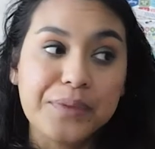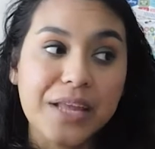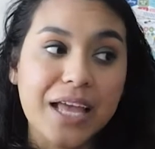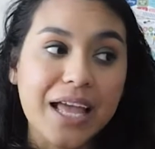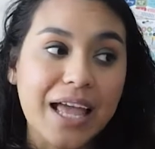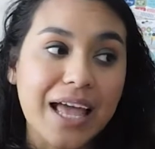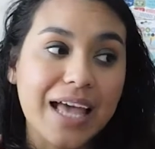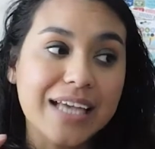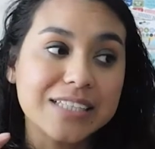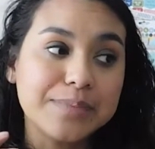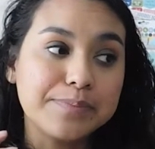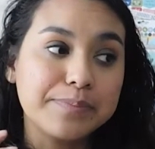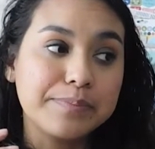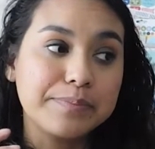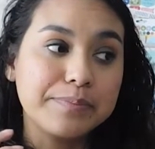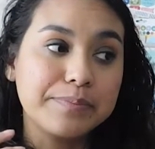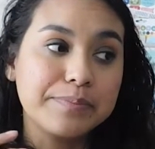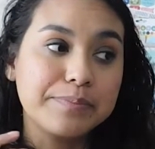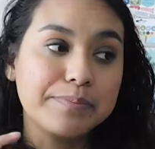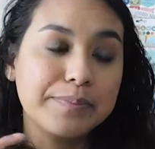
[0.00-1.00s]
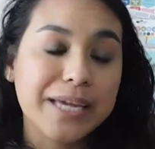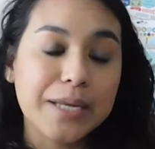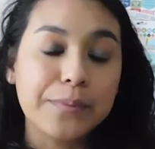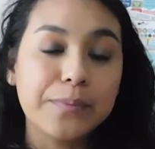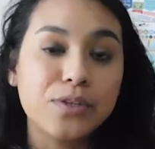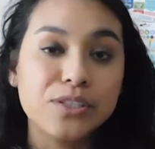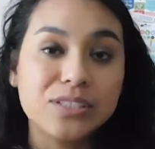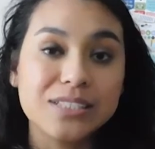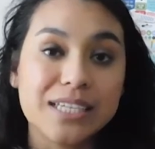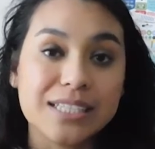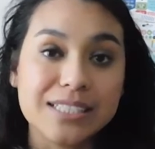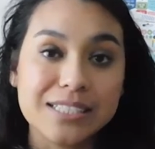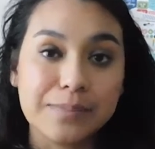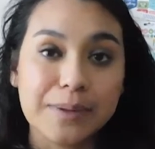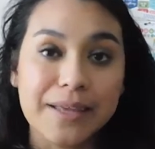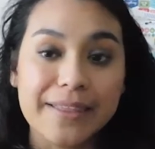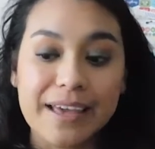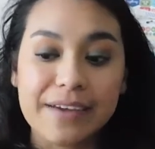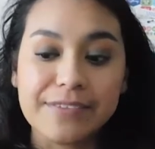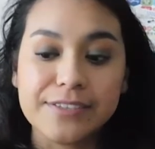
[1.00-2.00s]
has made more sense in
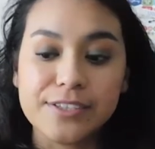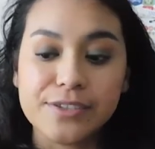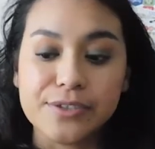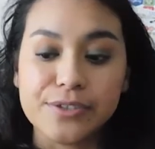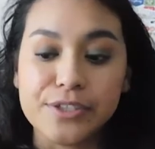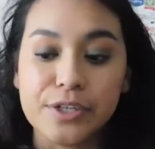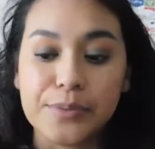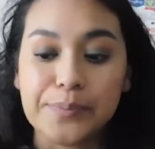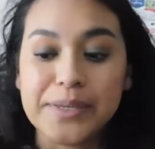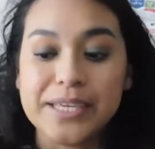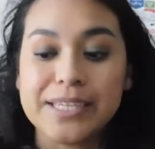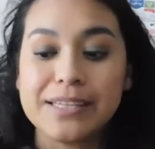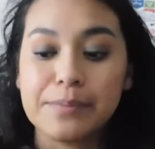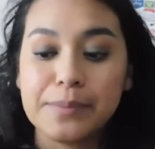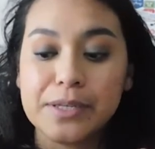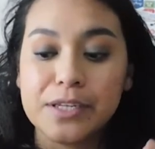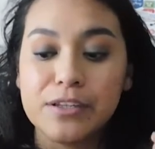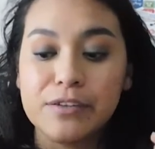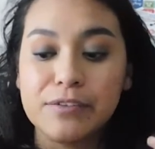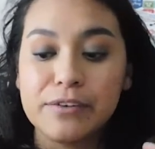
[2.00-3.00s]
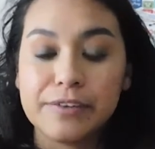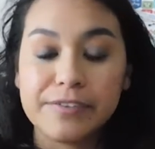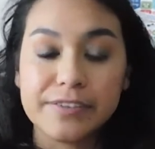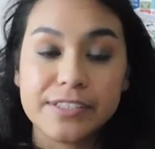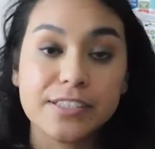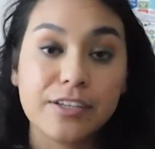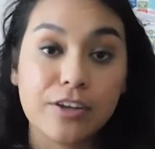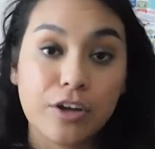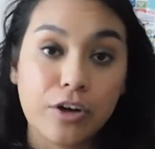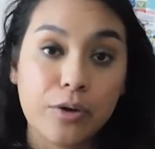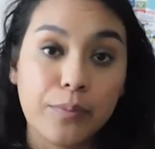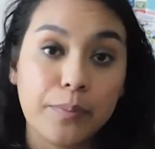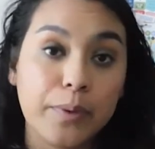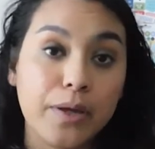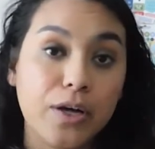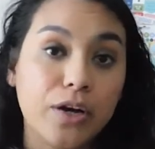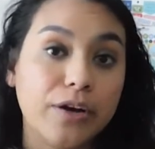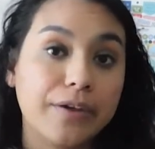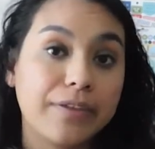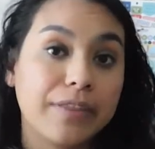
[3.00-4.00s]
my life to, be in the middle of a physical
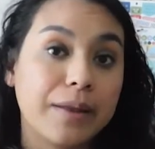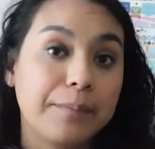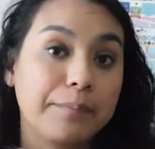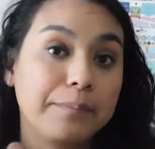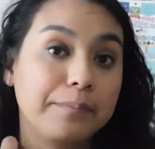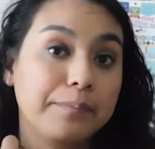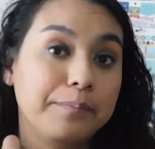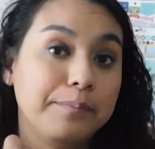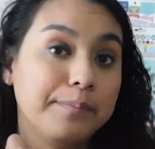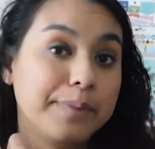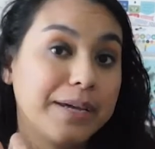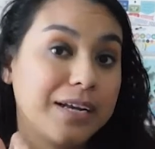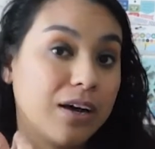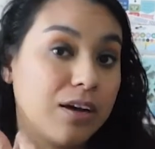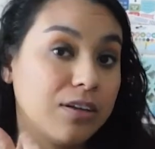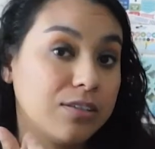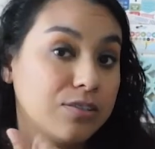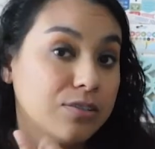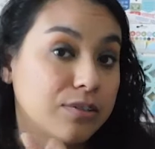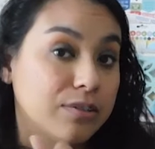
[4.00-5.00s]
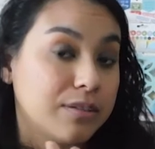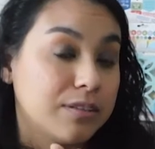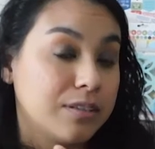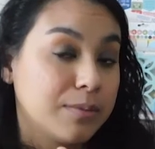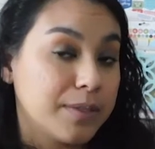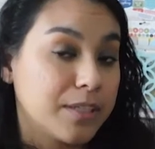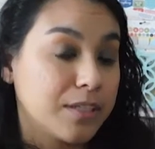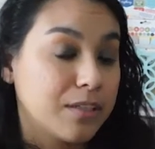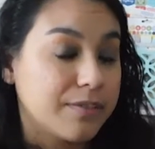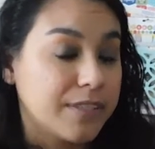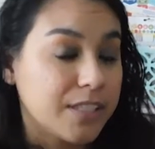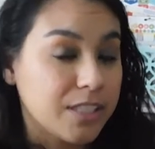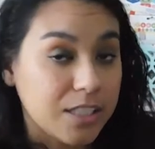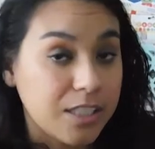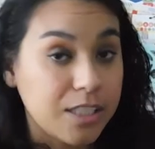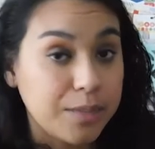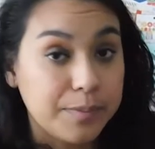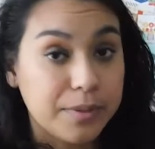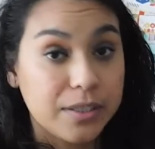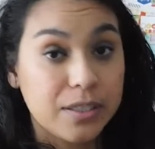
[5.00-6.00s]
book but also in the middle of an
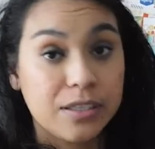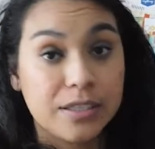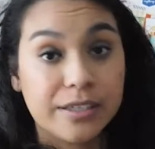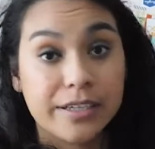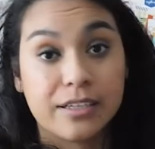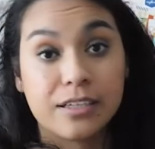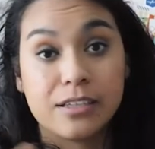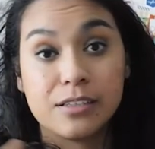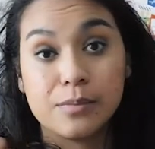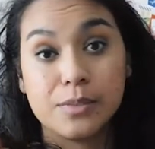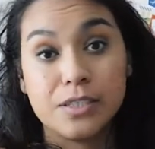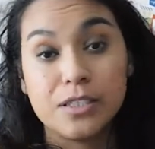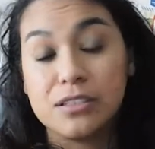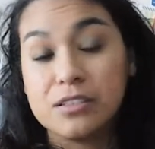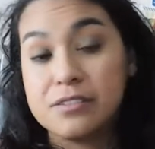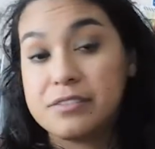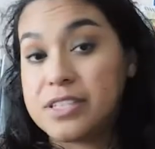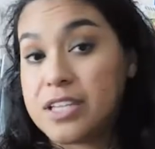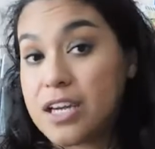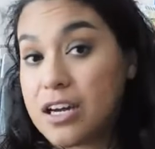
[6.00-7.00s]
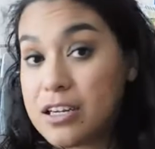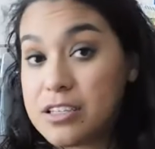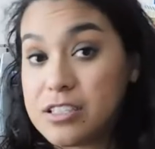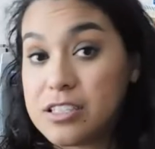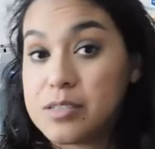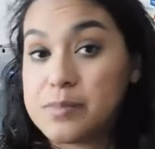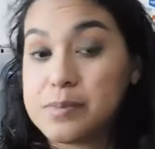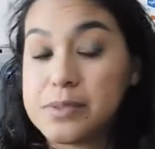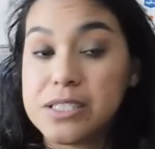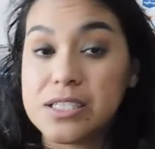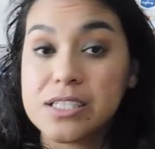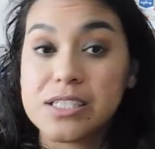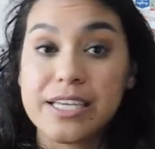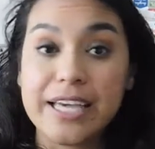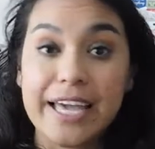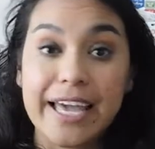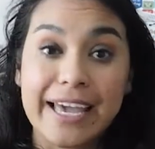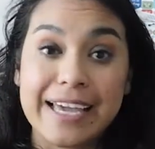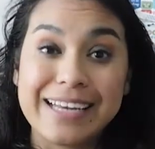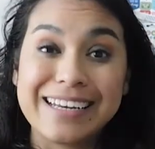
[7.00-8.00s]
ebook and in the middle of an audiobook.
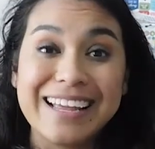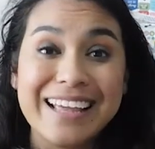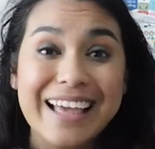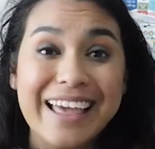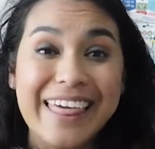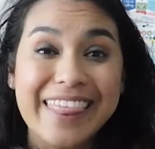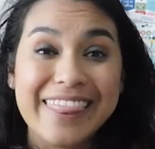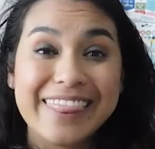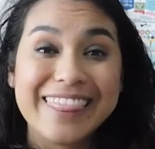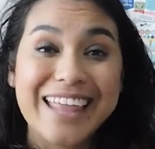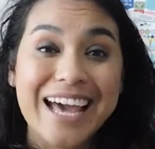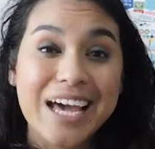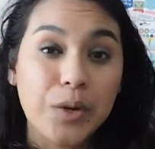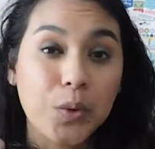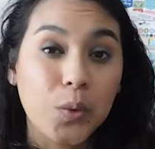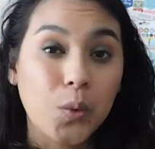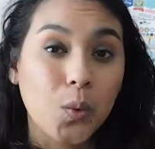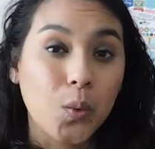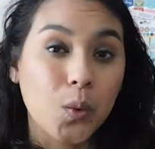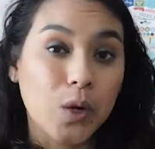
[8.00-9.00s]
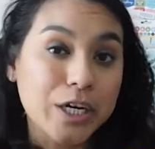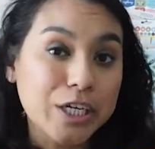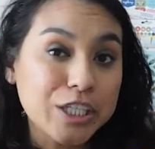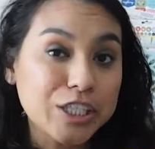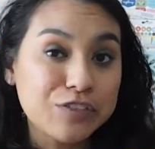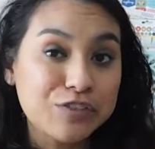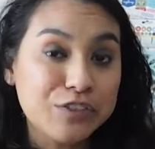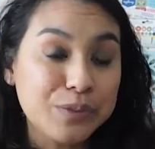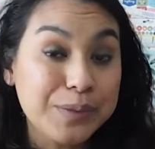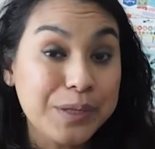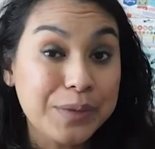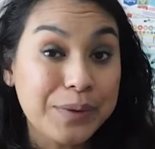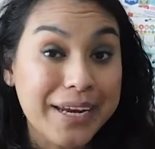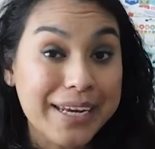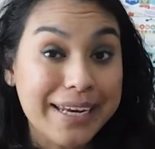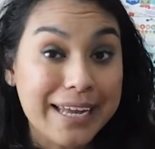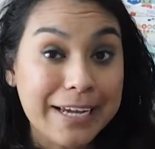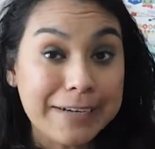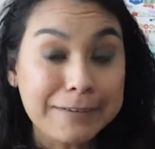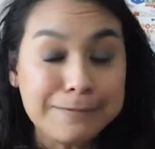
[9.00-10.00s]
And that works for me
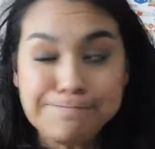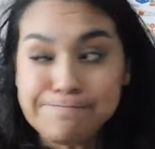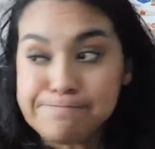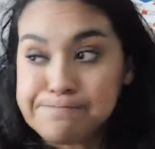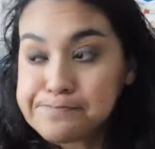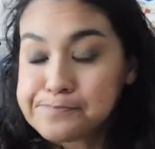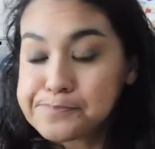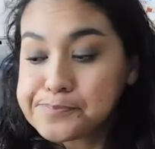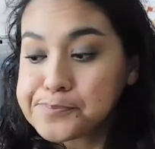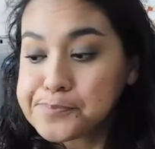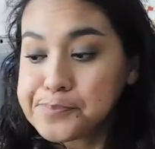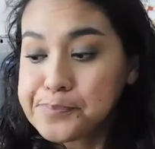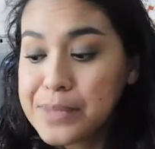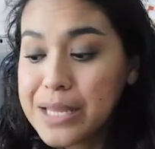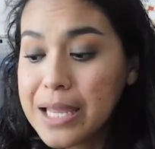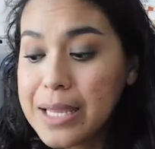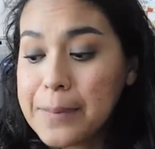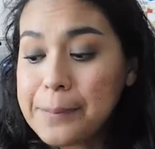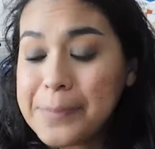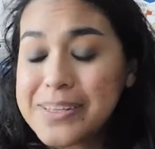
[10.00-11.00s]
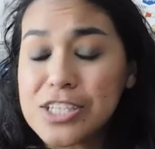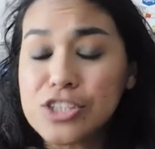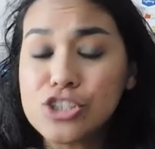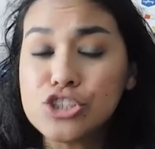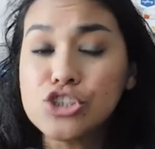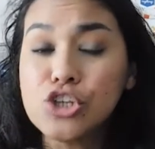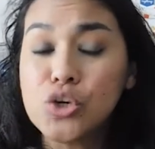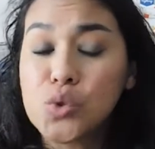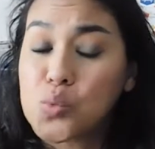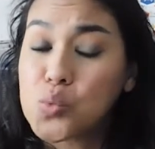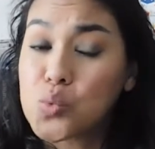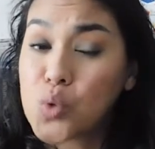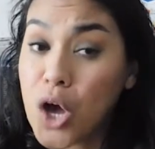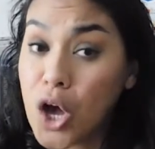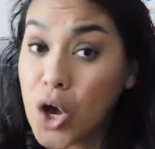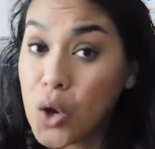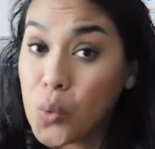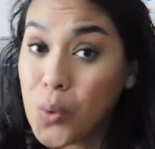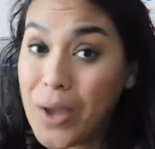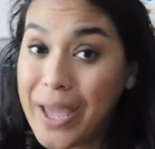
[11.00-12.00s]
right now. But there's no
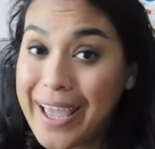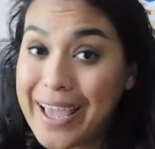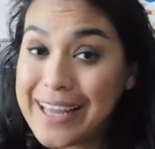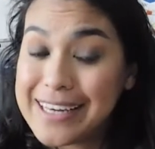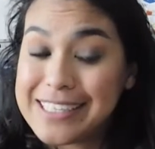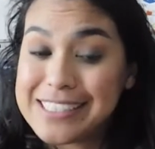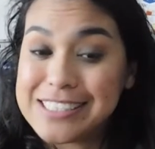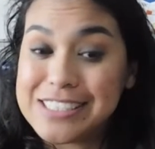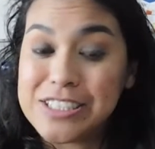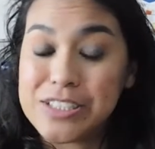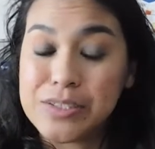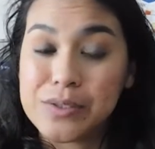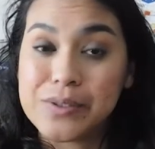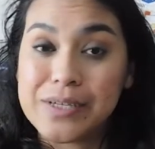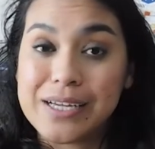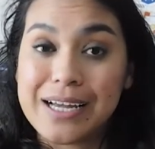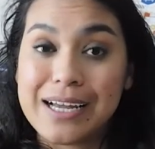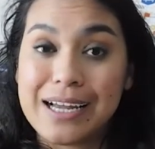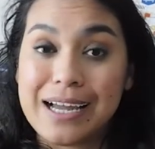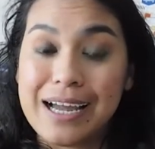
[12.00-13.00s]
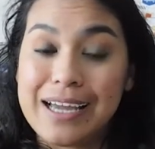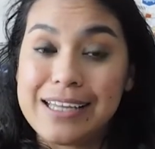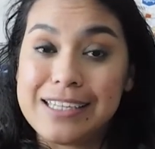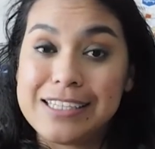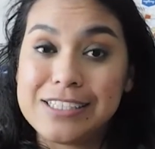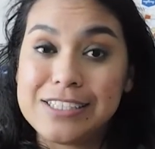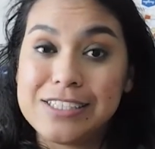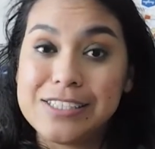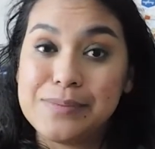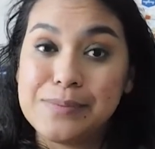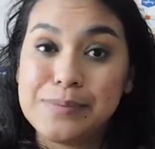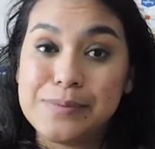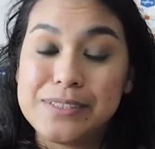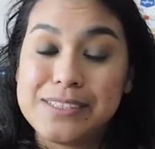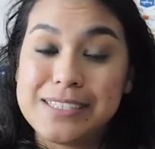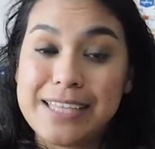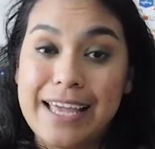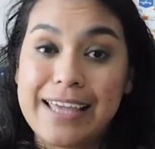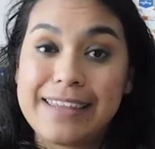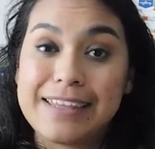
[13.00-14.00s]
wrong way. I need to
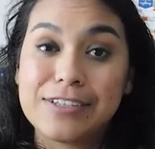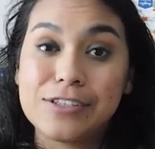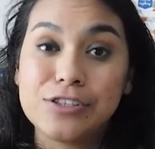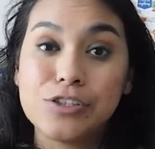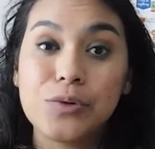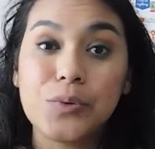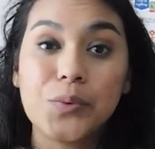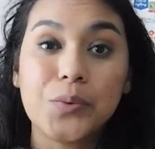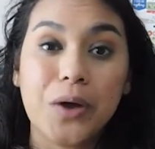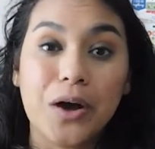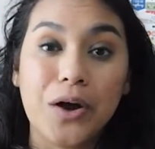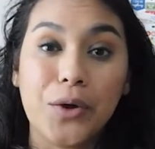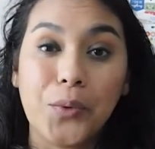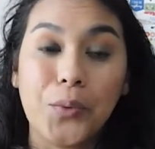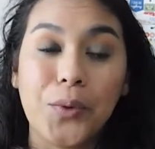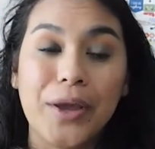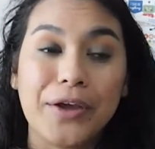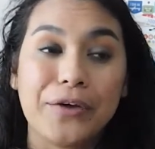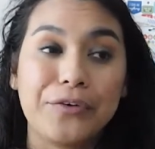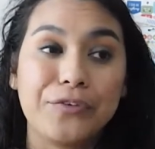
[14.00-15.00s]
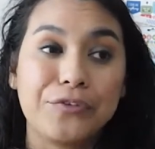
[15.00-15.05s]
say there's no wrong way of